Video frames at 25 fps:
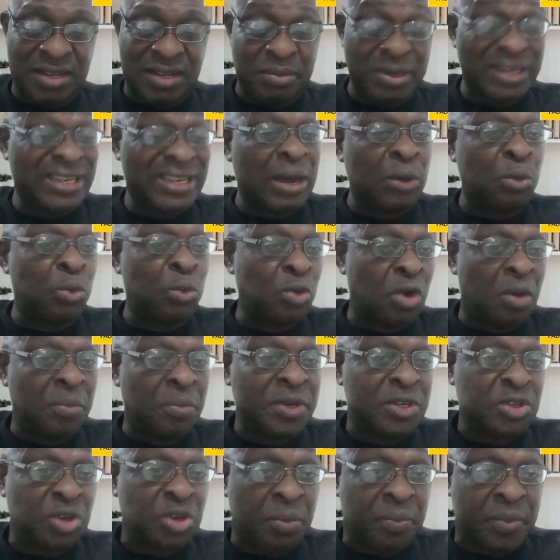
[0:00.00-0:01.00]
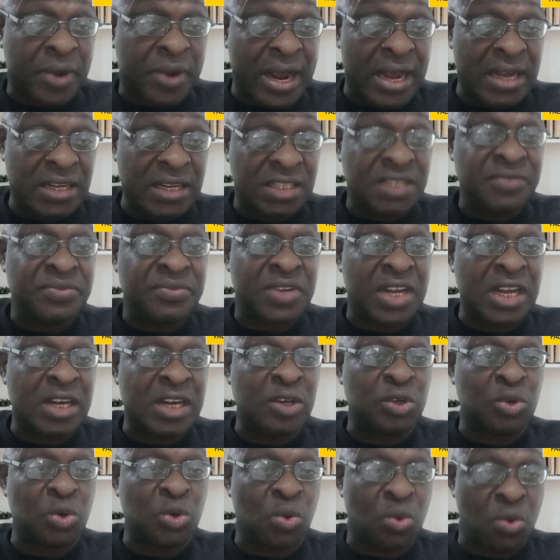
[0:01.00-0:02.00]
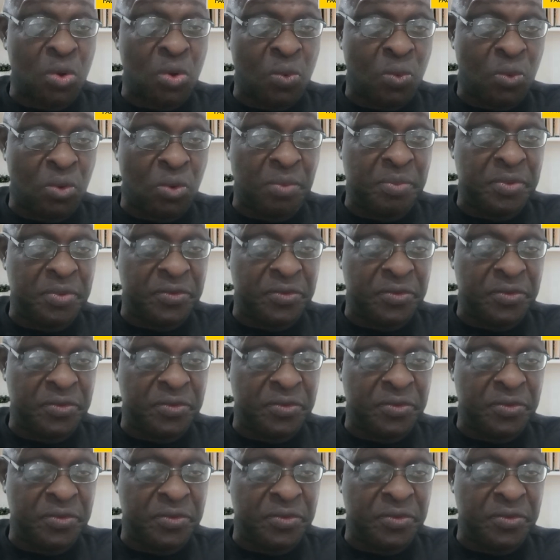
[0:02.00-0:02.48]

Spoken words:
But I will not be surprised if Kenneth Okonkwo